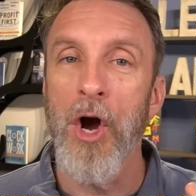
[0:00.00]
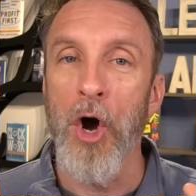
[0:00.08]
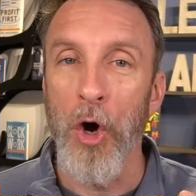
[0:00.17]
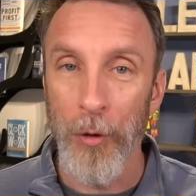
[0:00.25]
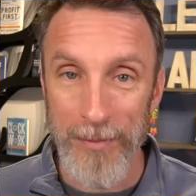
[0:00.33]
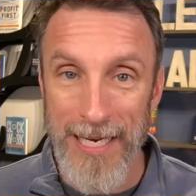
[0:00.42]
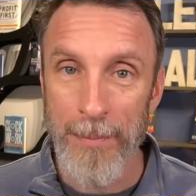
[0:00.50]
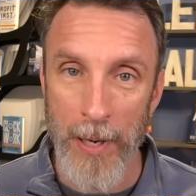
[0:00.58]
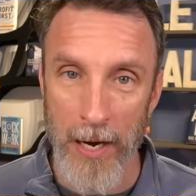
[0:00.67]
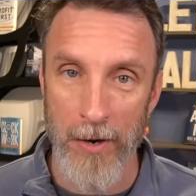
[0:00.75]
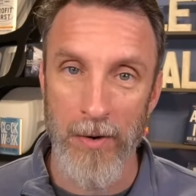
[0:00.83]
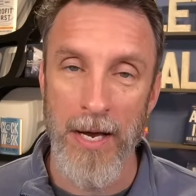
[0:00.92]
Home
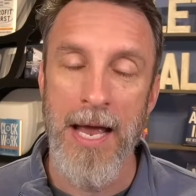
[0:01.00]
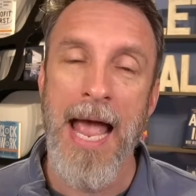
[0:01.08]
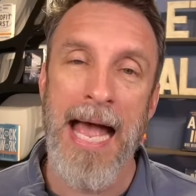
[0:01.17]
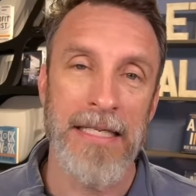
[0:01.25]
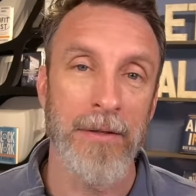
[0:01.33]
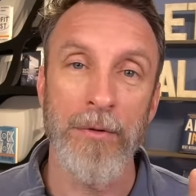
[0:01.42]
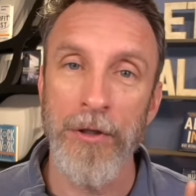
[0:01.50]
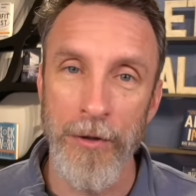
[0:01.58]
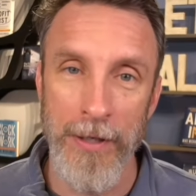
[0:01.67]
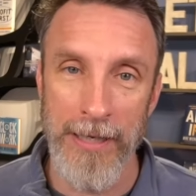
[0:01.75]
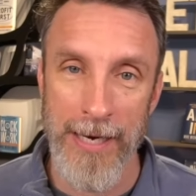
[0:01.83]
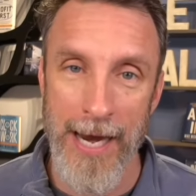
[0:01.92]
Depot has a
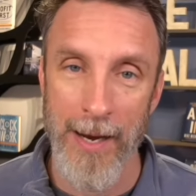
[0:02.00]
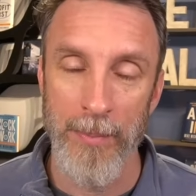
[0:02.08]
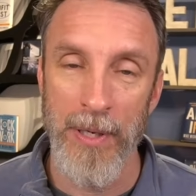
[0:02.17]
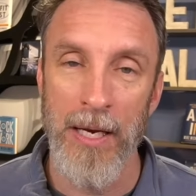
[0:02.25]
recruiting camp.